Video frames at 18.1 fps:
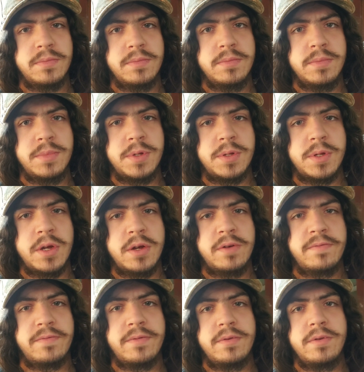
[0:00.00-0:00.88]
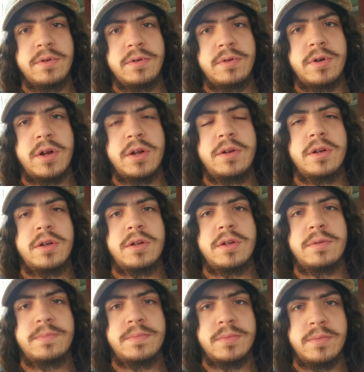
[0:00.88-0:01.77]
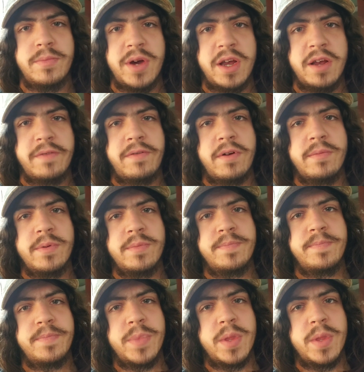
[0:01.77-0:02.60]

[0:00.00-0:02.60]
so tried to buy it from him,